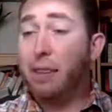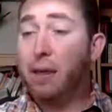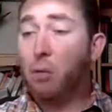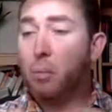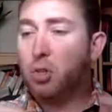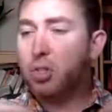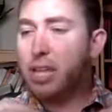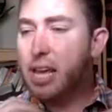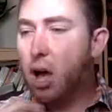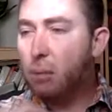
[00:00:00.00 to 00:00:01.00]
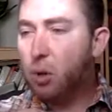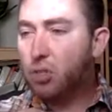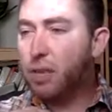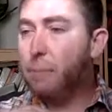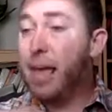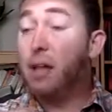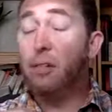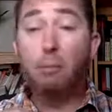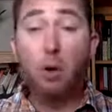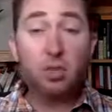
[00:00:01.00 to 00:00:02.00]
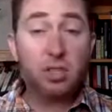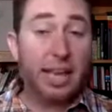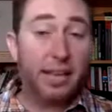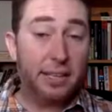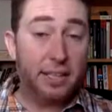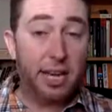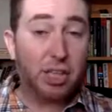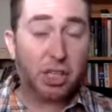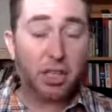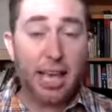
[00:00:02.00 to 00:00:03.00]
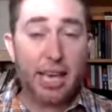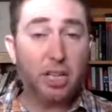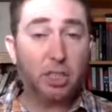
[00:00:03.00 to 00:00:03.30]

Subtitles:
They were mostly young, mostly male, and mostly, at least initially,